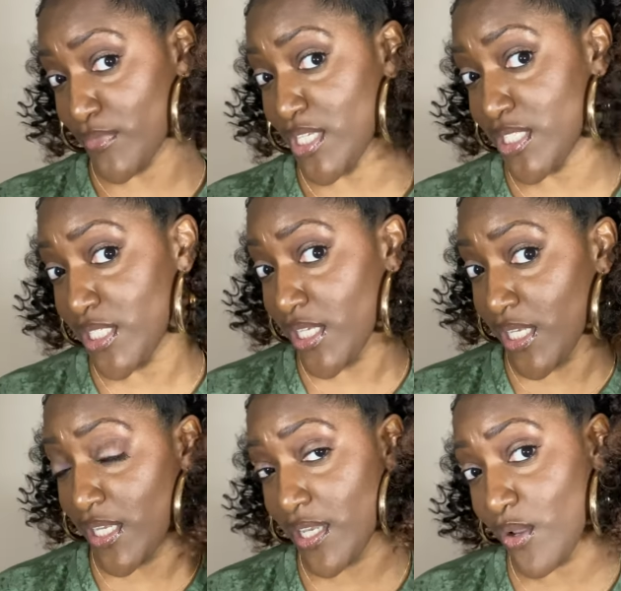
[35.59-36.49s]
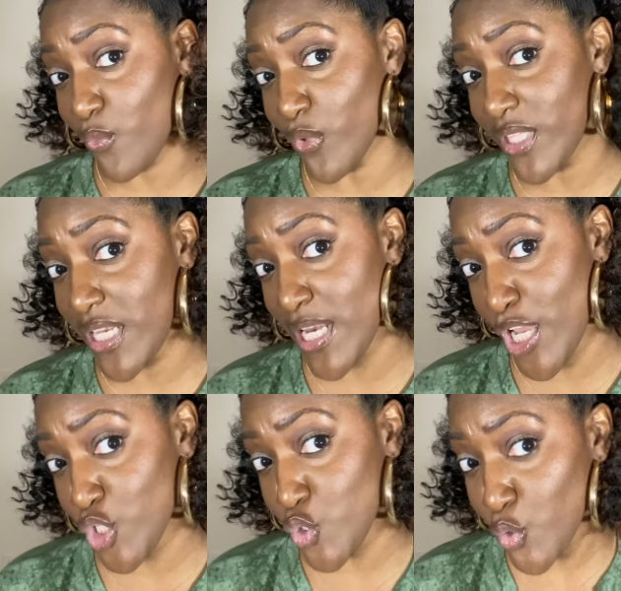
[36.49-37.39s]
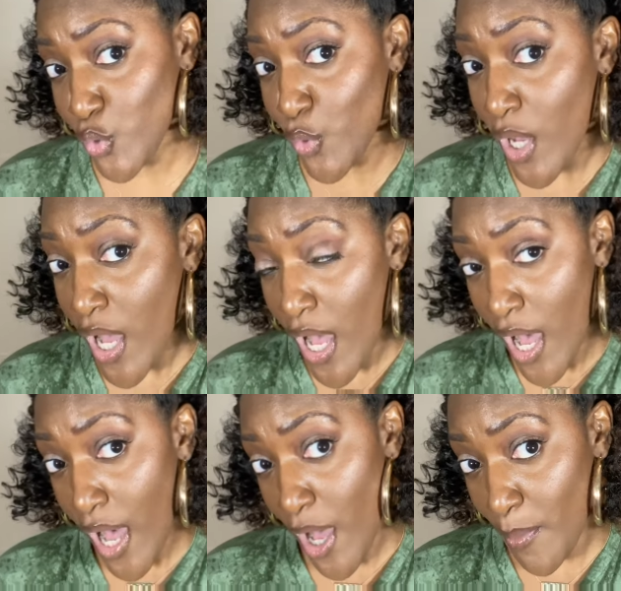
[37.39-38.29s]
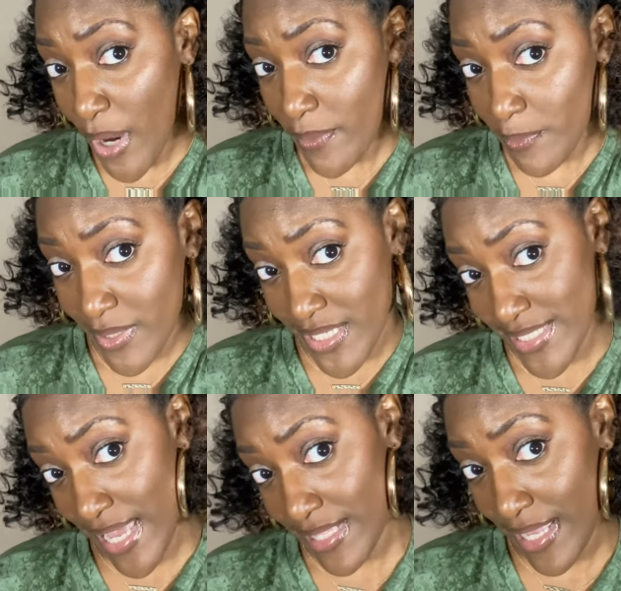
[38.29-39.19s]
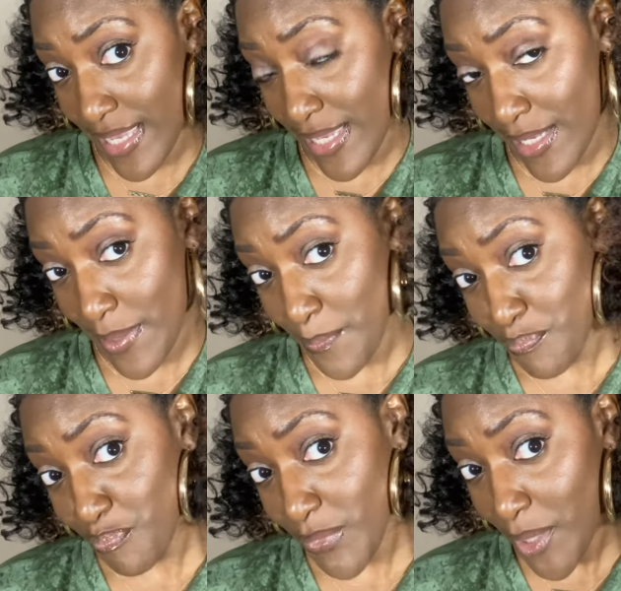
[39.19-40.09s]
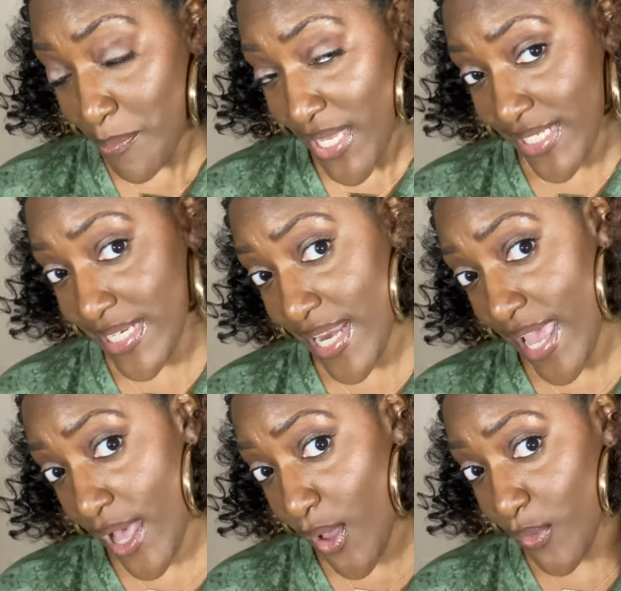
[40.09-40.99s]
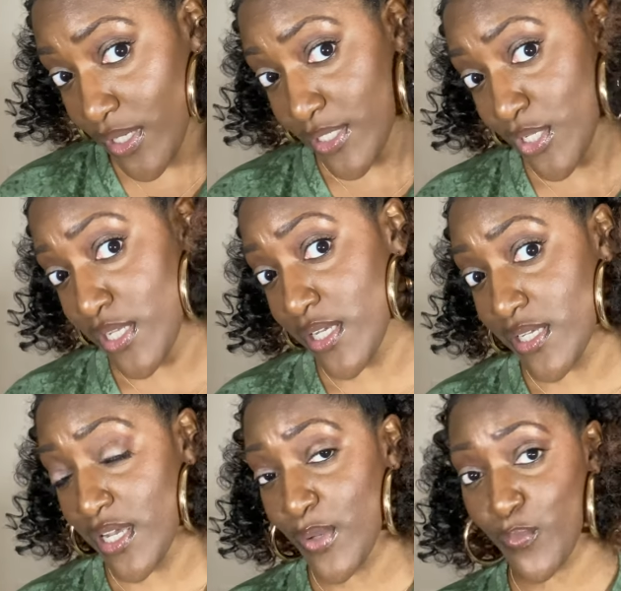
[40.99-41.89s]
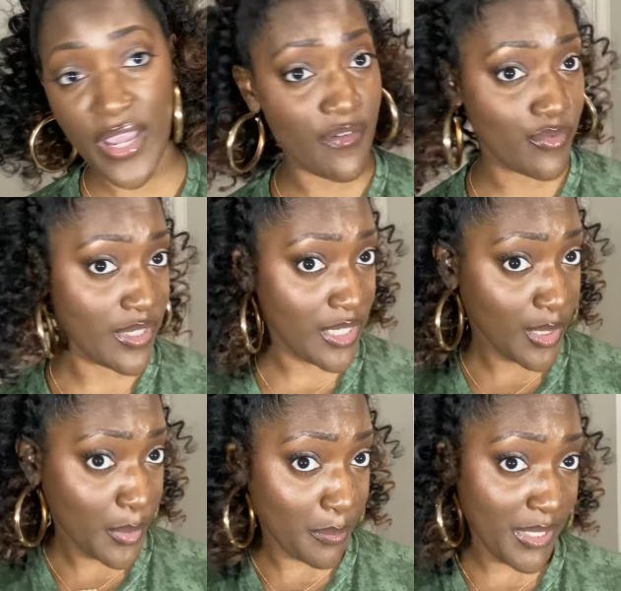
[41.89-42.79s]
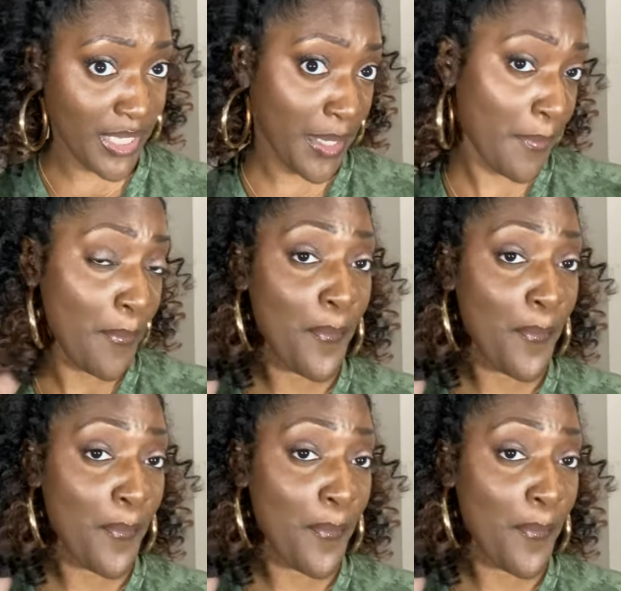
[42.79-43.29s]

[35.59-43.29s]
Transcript: It's looking really natural, probably because I like picked it out and unraveled it a little bit.